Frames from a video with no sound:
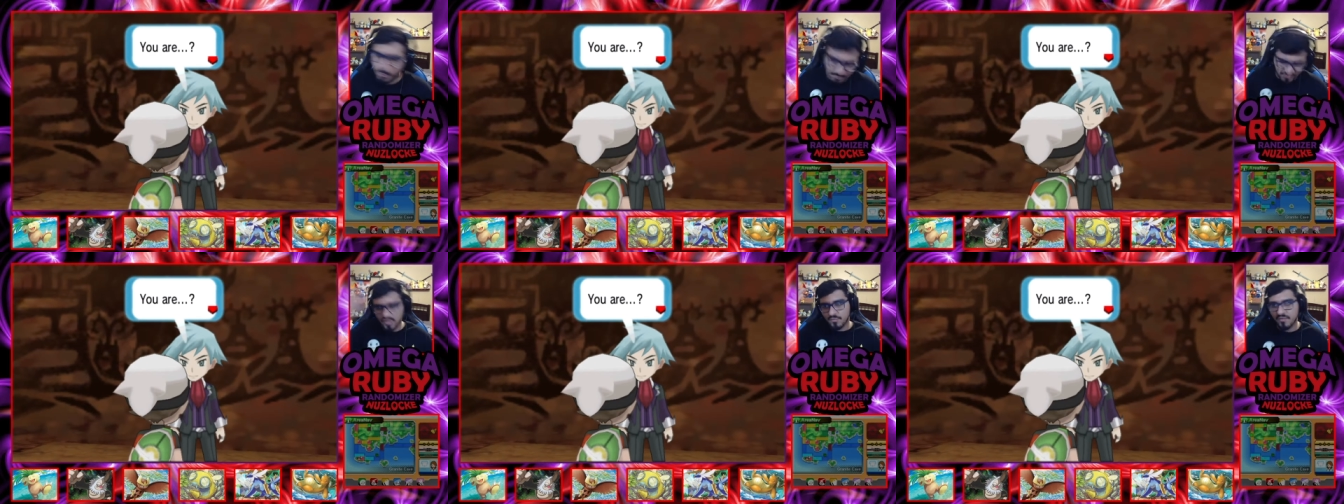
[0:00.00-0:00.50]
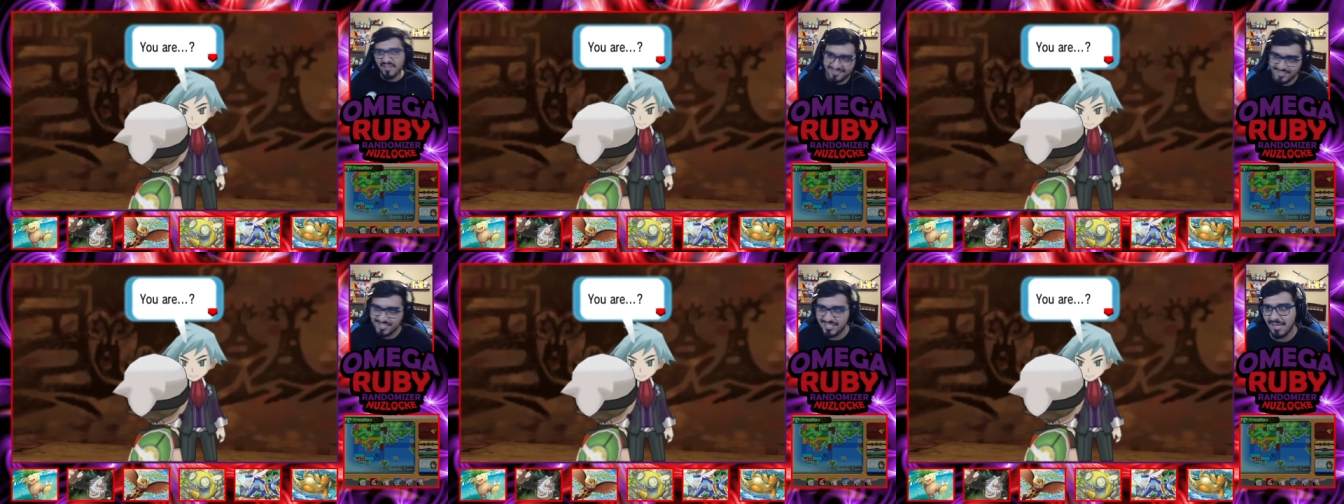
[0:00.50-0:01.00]
she
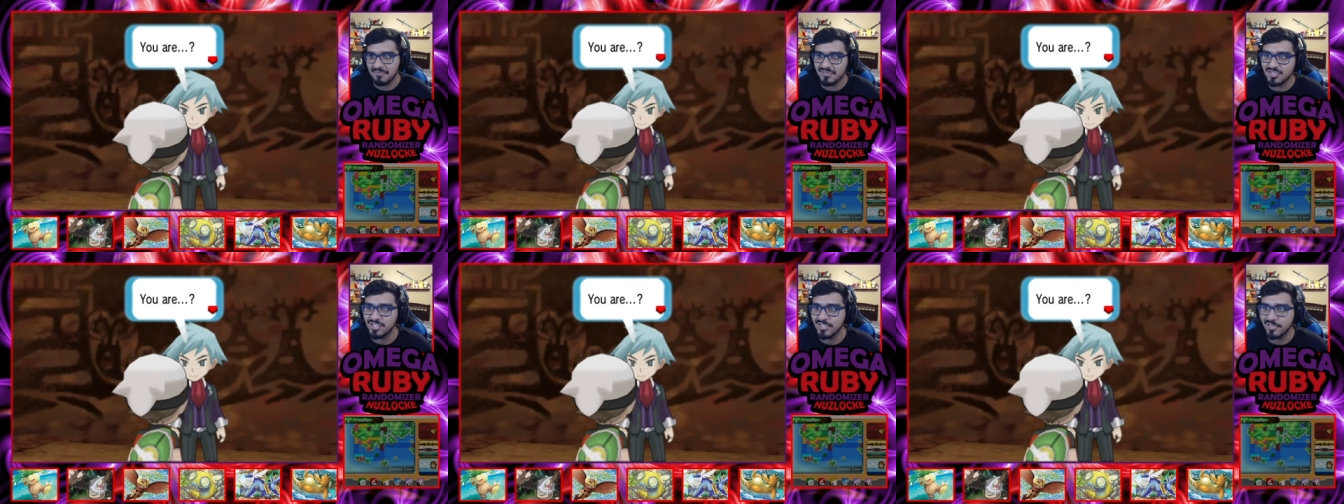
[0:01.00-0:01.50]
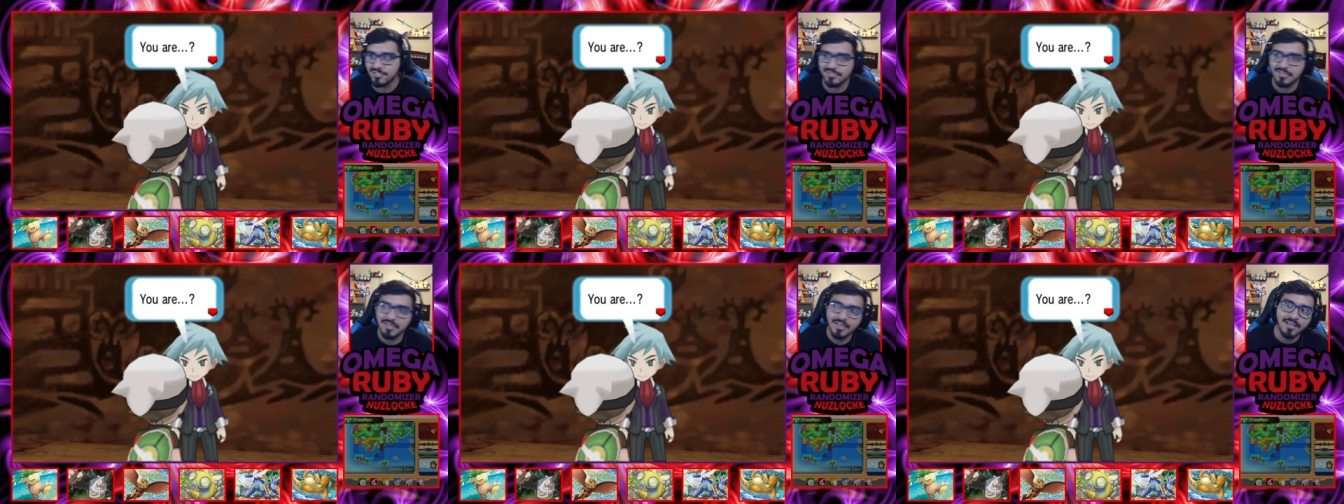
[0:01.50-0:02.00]
slaps the shit out of you.
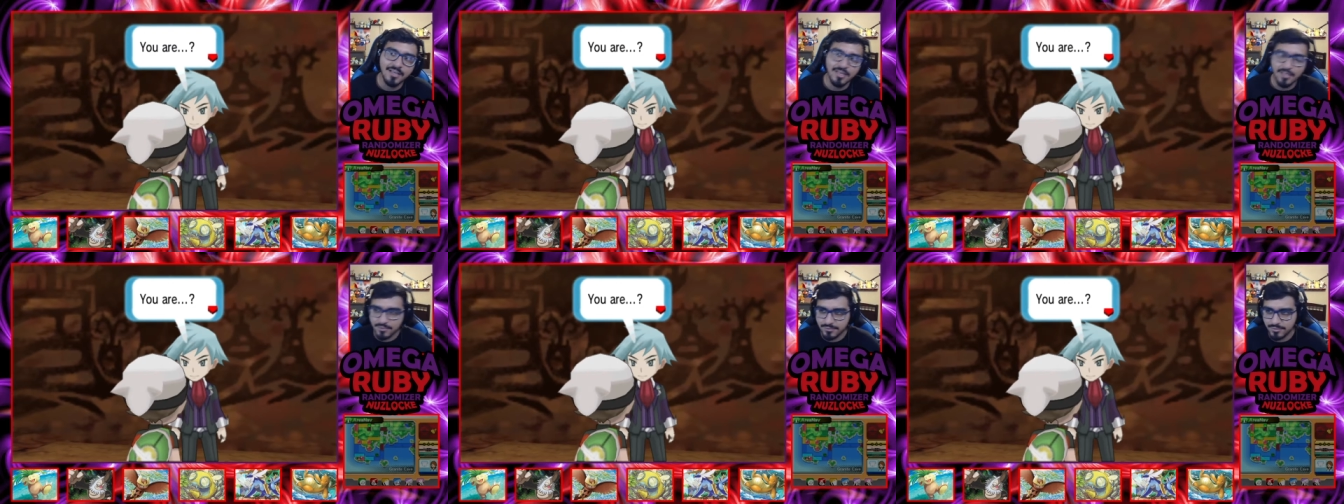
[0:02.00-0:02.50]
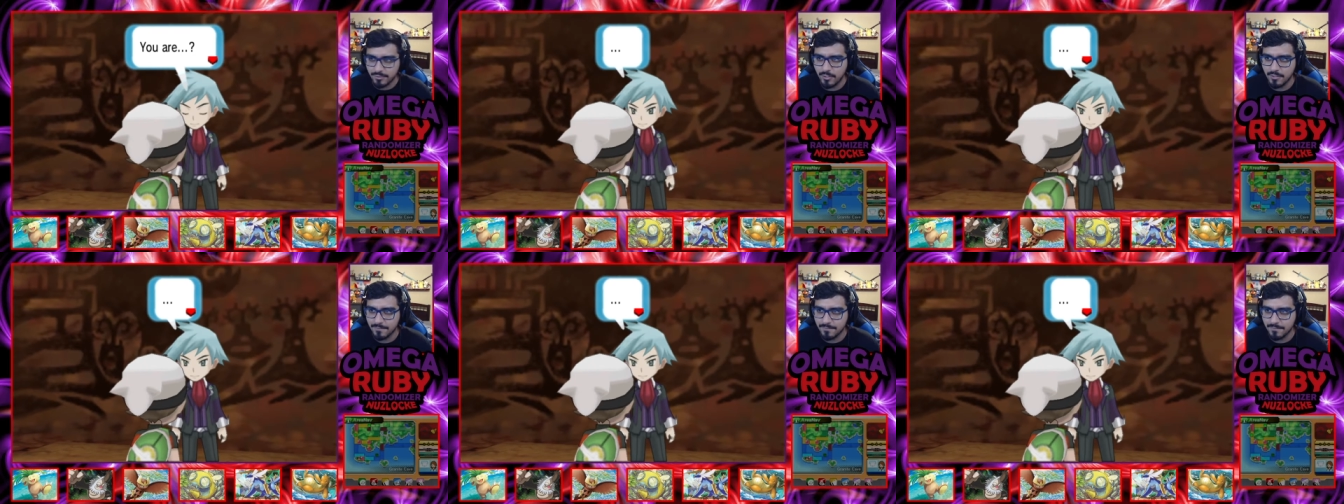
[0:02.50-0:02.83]
You are?